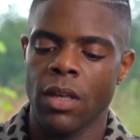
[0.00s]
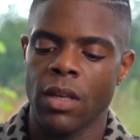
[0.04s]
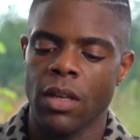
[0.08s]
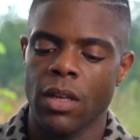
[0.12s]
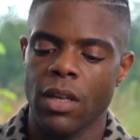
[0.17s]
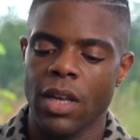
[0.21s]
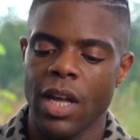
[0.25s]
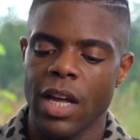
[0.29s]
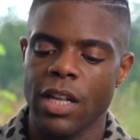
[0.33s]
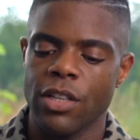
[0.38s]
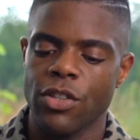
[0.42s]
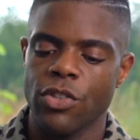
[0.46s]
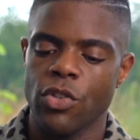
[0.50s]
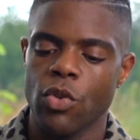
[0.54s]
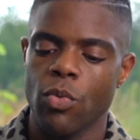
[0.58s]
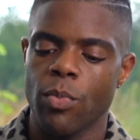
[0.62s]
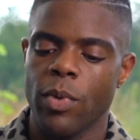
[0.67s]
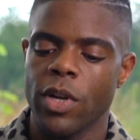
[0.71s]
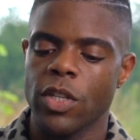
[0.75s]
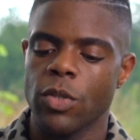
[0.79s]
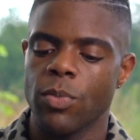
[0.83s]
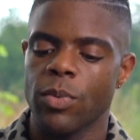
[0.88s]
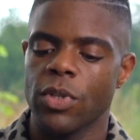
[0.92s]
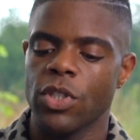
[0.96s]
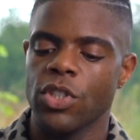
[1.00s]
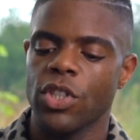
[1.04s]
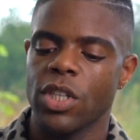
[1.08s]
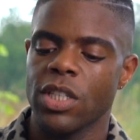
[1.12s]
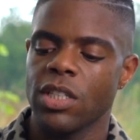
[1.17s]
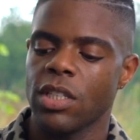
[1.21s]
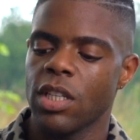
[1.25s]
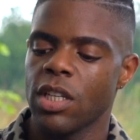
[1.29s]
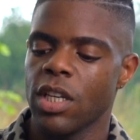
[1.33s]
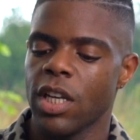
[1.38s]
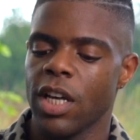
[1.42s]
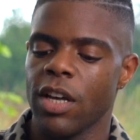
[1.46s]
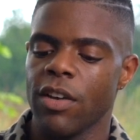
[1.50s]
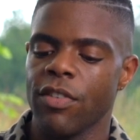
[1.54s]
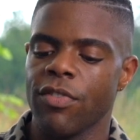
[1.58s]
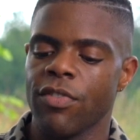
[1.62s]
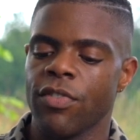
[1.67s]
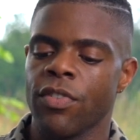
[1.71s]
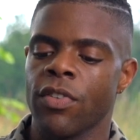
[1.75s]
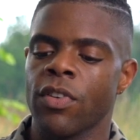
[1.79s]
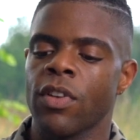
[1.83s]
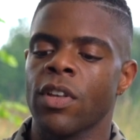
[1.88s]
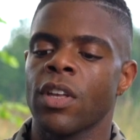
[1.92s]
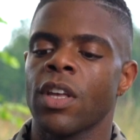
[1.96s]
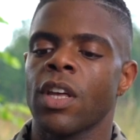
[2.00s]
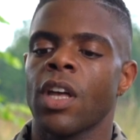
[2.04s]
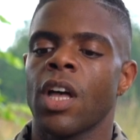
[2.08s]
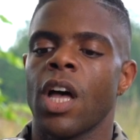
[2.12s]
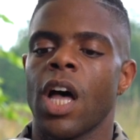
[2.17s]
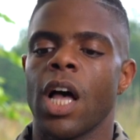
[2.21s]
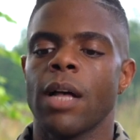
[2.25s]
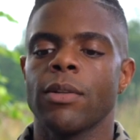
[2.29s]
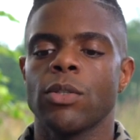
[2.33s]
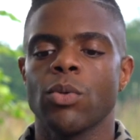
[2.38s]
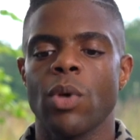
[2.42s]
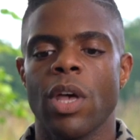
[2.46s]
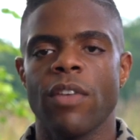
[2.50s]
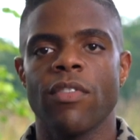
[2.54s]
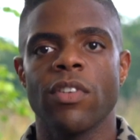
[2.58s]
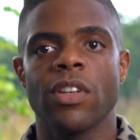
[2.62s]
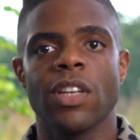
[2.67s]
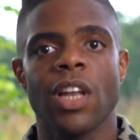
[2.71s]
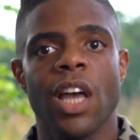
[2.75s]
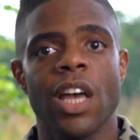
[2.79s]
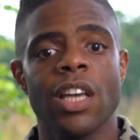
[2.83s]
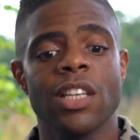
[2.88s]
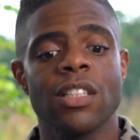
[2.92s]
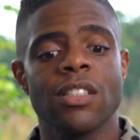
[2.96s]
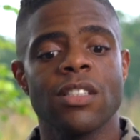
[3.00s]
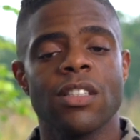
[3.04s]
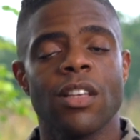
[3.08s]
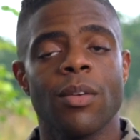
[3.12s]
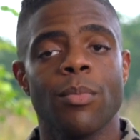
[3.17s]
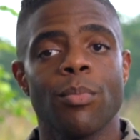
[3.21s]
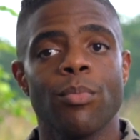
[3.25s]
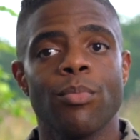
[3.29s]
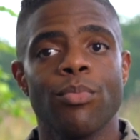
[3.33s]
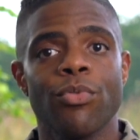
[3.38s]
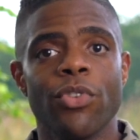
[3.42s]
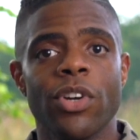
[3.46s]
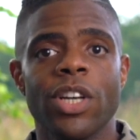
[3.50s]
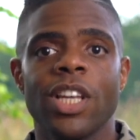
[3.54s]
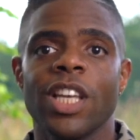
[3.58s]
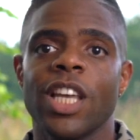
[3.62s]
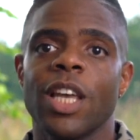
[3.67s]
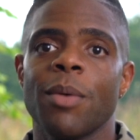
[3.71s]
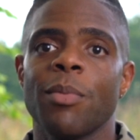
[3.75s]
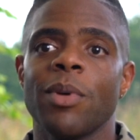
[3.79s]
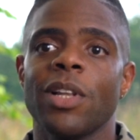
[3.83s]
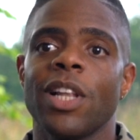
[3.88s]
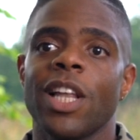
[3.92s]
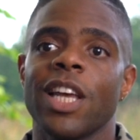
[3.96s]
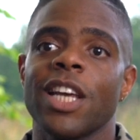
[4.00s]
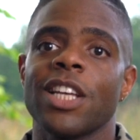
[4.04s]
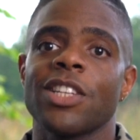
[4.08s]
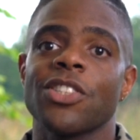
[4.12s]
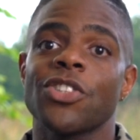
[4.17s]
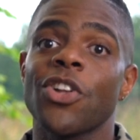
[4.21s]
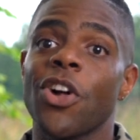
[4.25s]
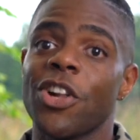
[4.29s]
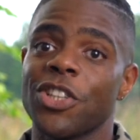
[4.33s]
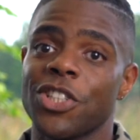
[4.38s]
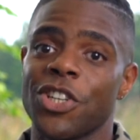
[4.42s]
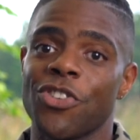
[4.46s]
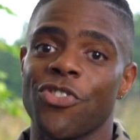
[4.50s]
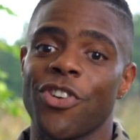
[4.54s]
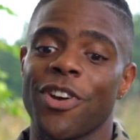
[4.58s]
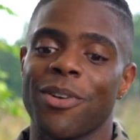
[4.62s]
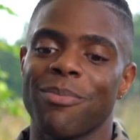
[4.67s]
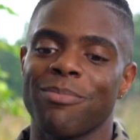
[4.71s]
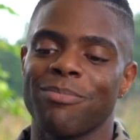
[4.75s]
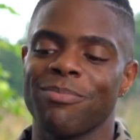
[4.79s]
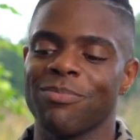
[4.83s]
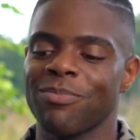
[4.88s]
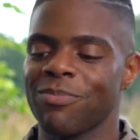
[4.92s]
Not too much, but just enough. So we have a nice, pretty Himalayan salted rim.